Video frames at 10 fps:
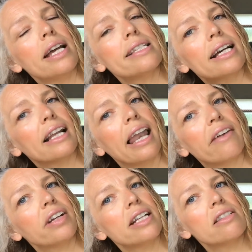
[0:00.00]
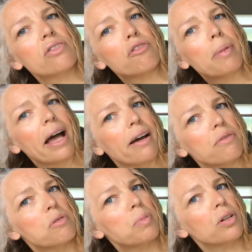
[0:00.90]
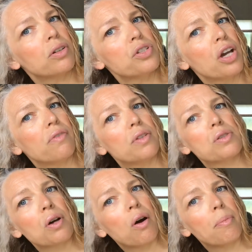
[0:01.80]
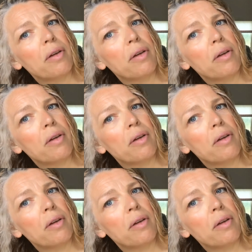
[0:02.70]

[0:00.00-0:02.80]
it's a Clarins sort of powder blush over the top.